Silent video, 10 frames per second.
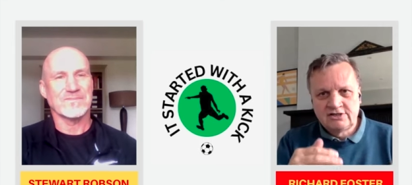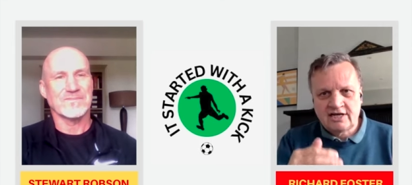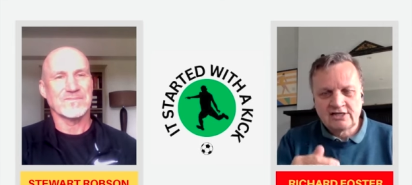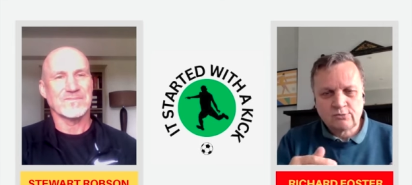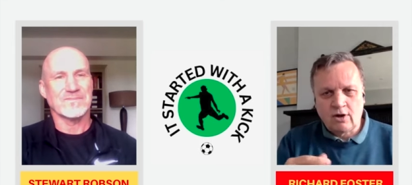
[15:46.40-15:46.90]

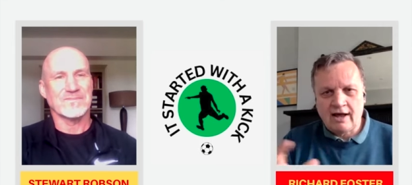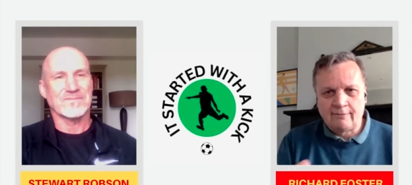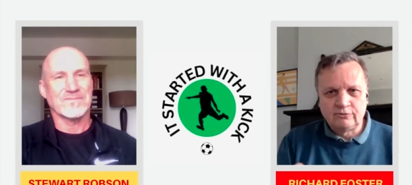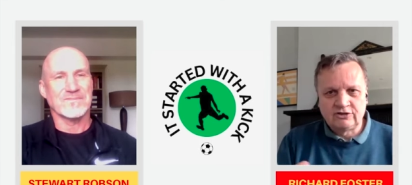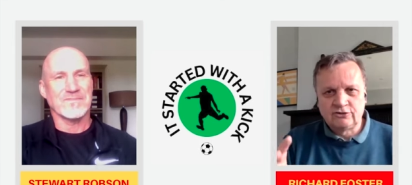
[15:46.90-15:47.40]
Speaker 1: tell us what
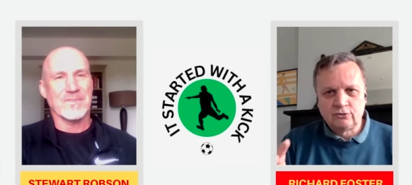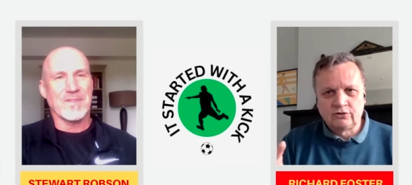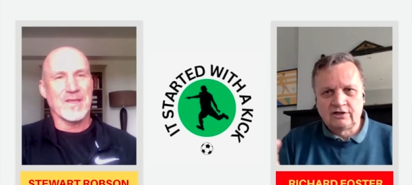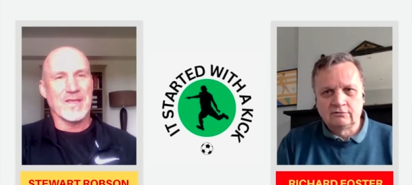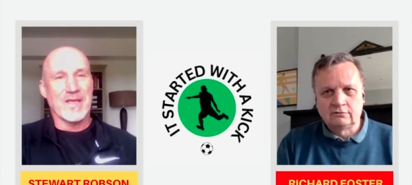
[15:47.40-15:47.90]
happened in your
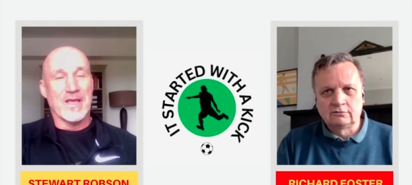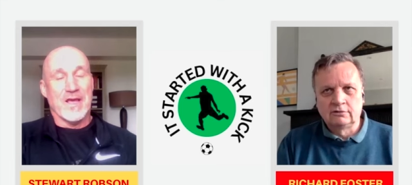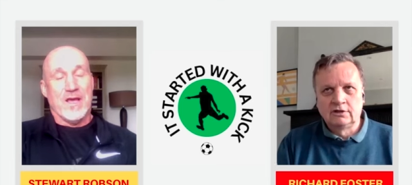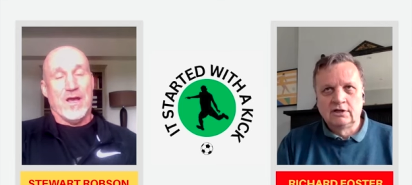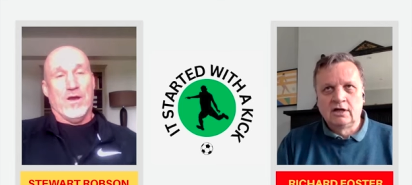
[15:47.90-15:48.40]

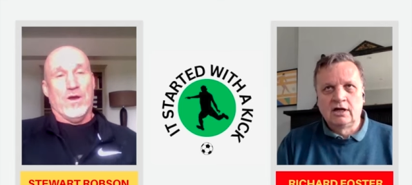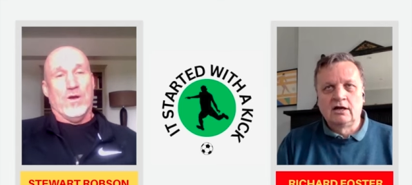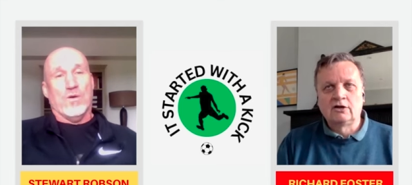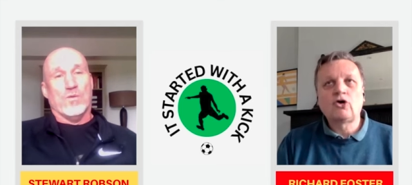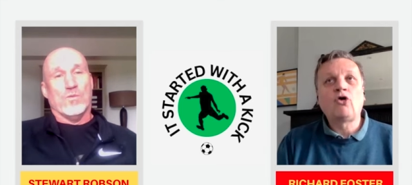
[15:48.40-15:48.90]
little
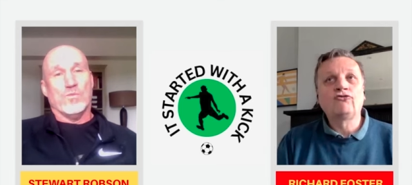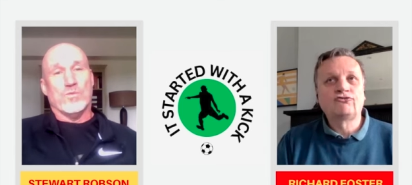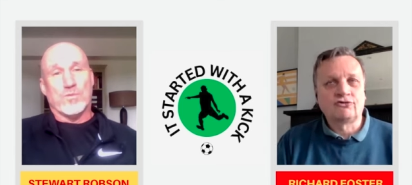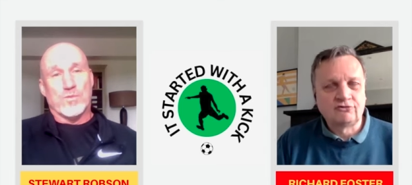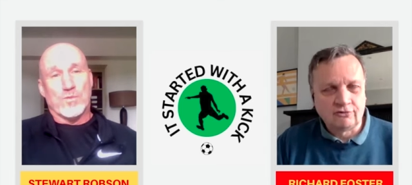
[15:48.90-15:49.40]
uh,
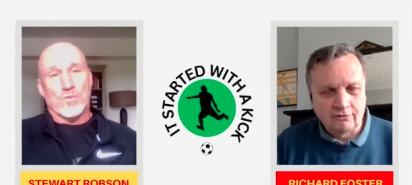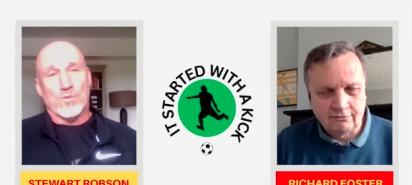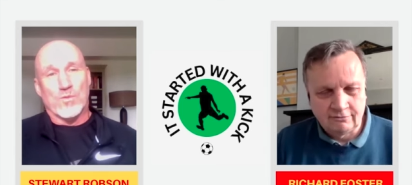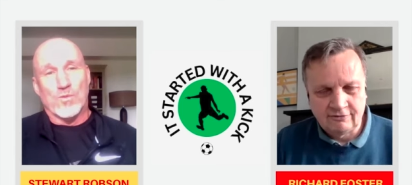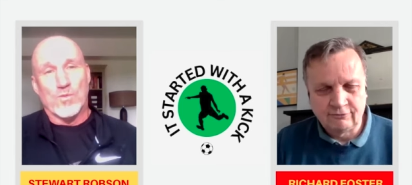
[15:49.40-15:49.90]

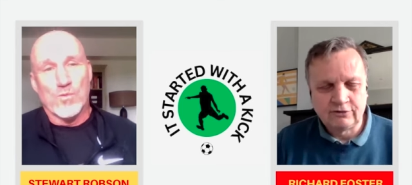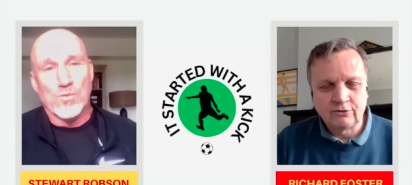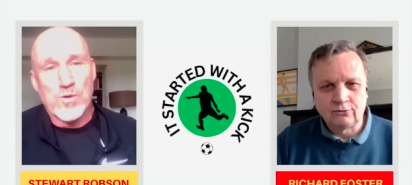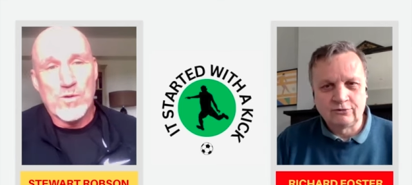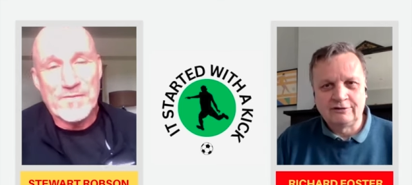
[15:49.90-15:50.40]
contretemps, if we
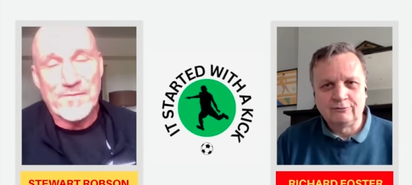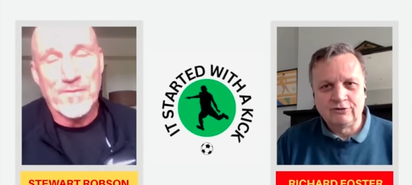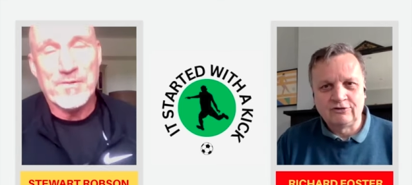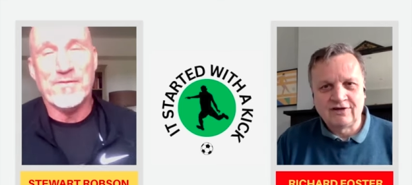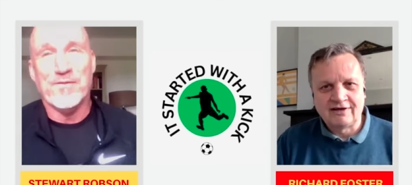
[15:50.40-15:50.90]
can. Well, before
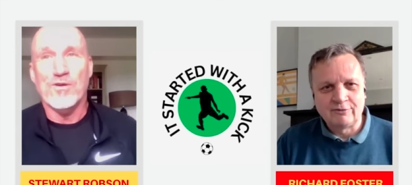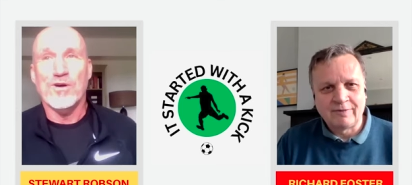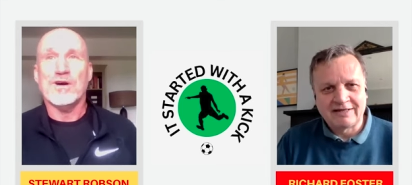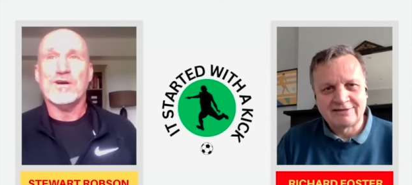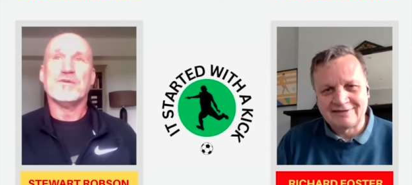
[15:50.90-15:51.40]

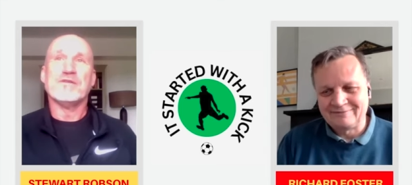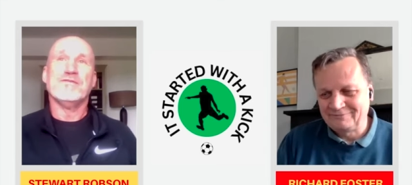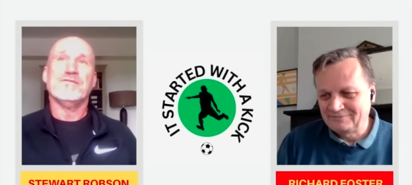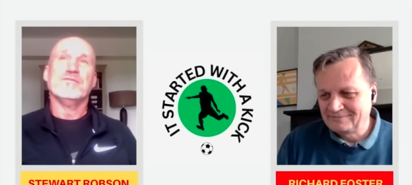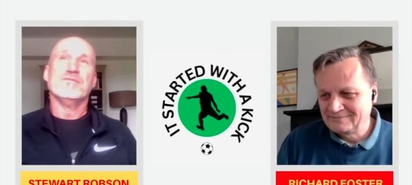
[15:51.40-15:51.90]
before,
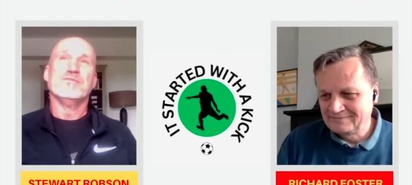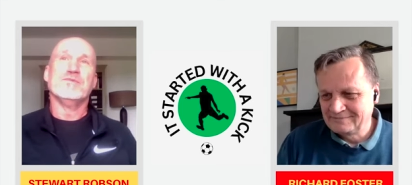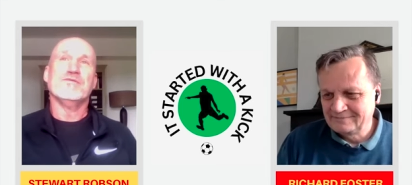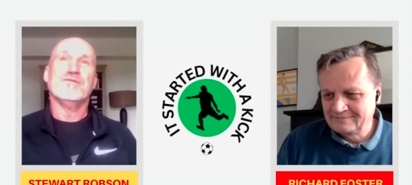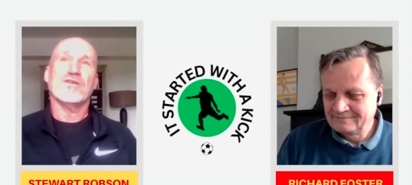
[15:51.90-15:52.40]

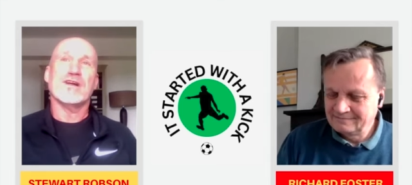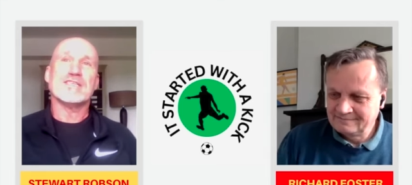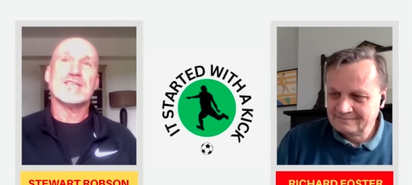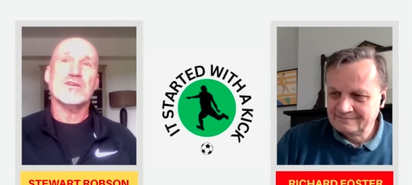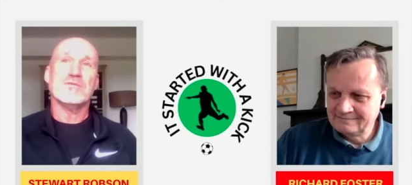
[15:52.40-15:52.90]
Speaker 2: before I
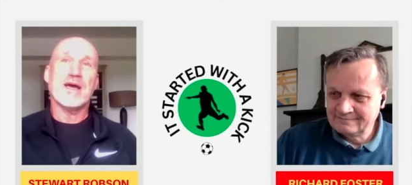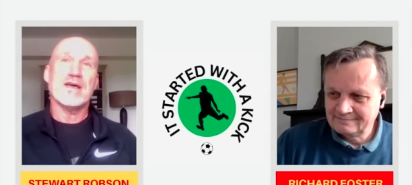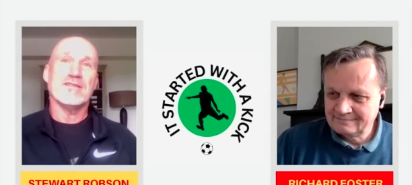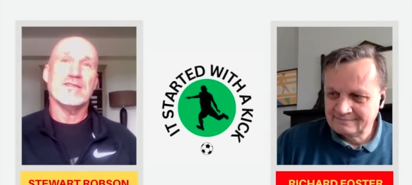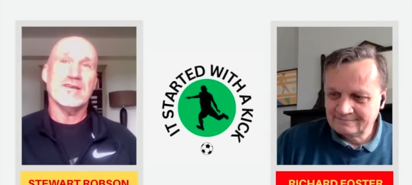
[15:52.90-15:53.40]
tell you
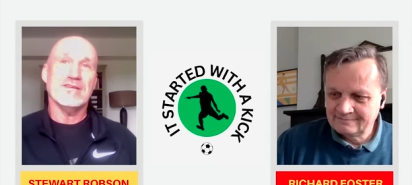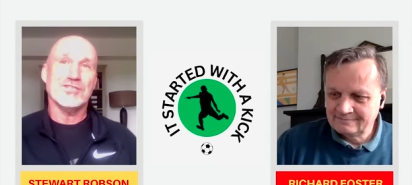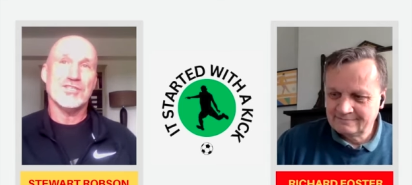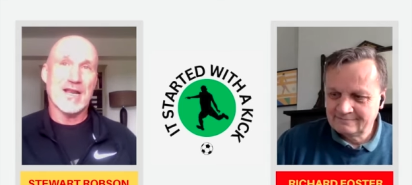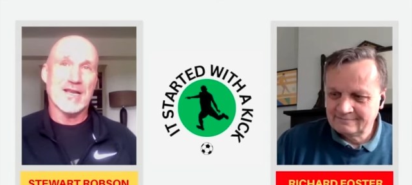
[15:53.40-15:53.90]
about the
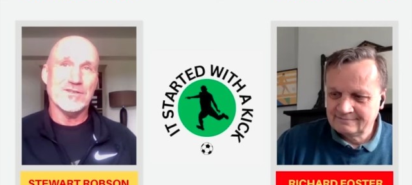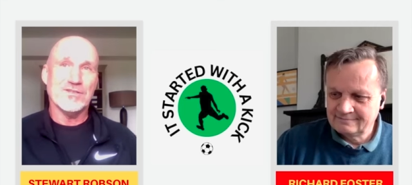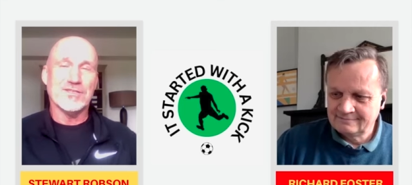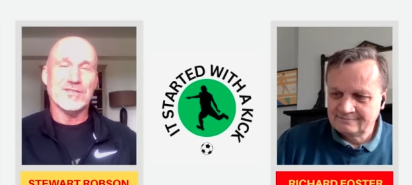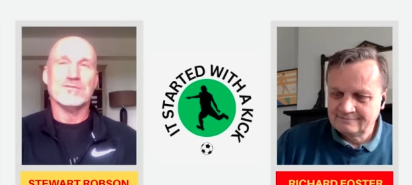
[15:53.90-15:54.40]

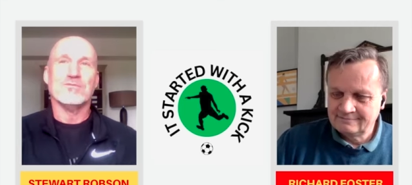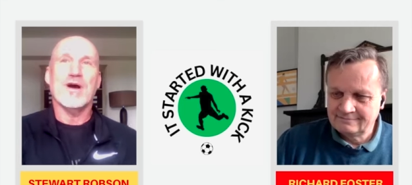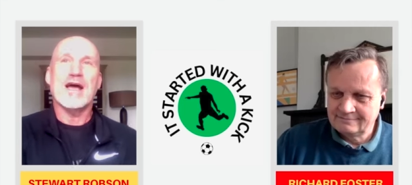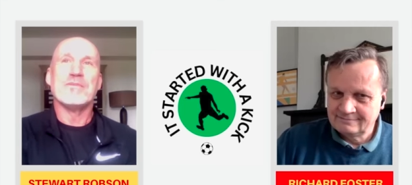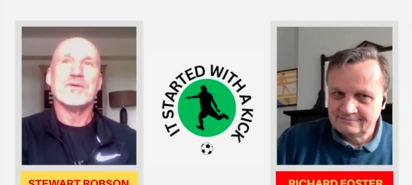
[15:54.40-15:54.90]
challenge and
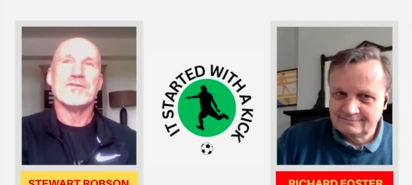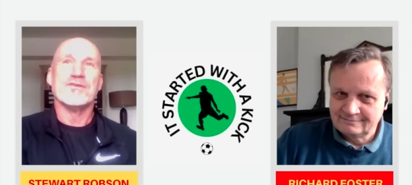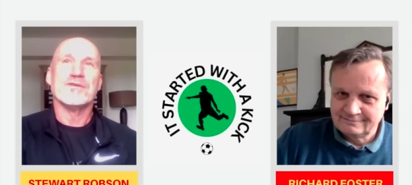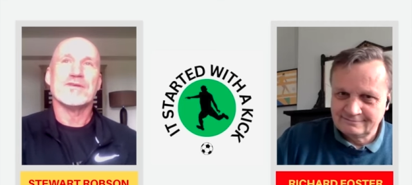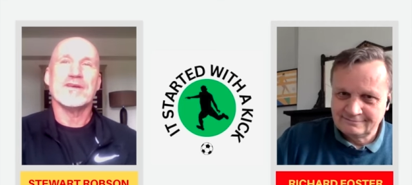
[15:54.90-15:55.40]
what
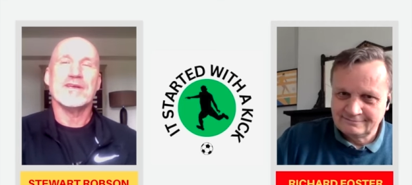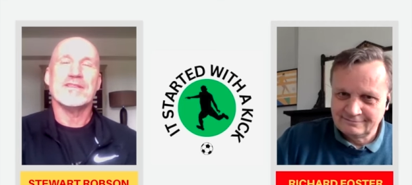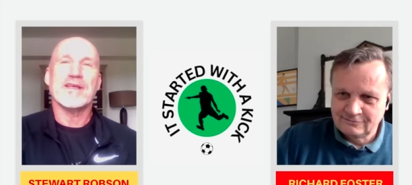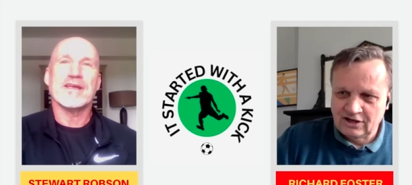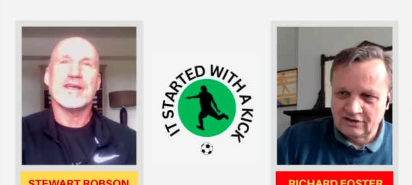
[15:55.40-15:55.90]
happened in
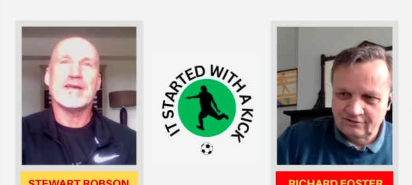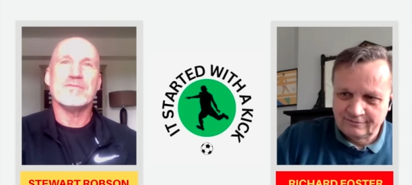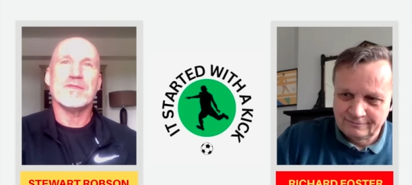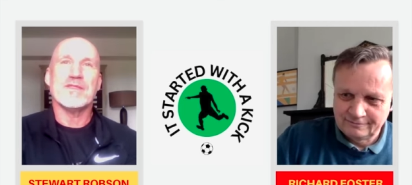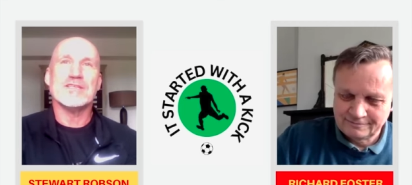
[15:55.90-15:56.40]
that yes. game,
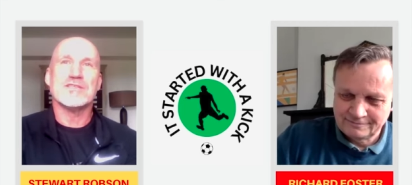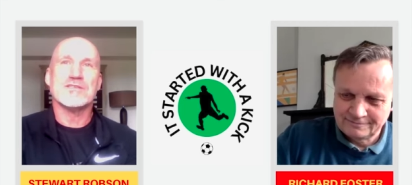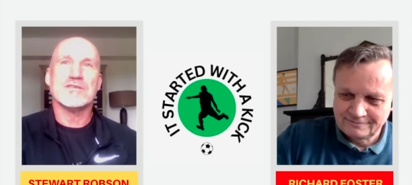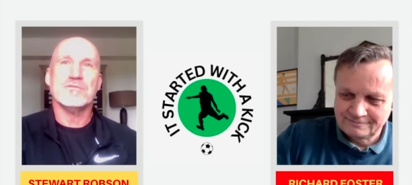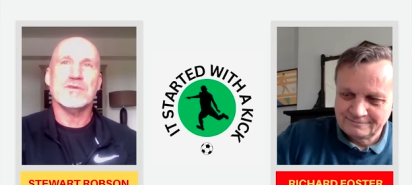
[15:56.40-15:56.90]

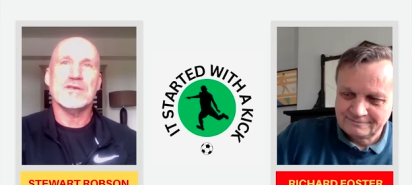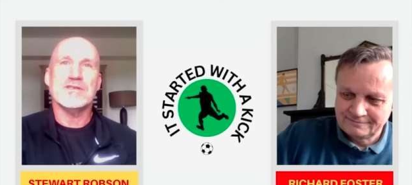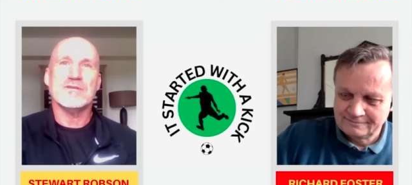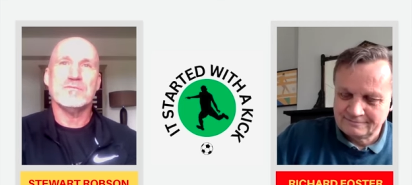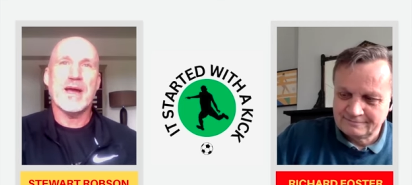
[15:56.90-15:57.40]
some,
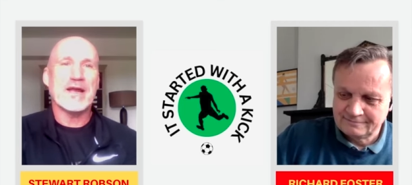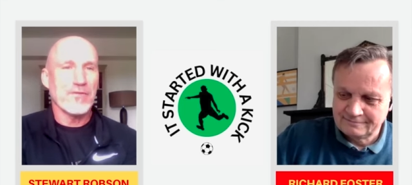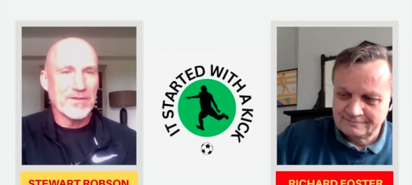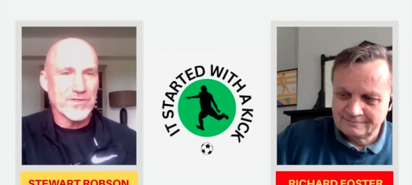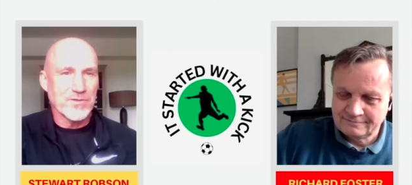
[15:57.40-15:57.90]
there's a
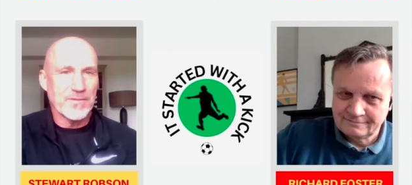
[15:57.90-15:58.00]
background to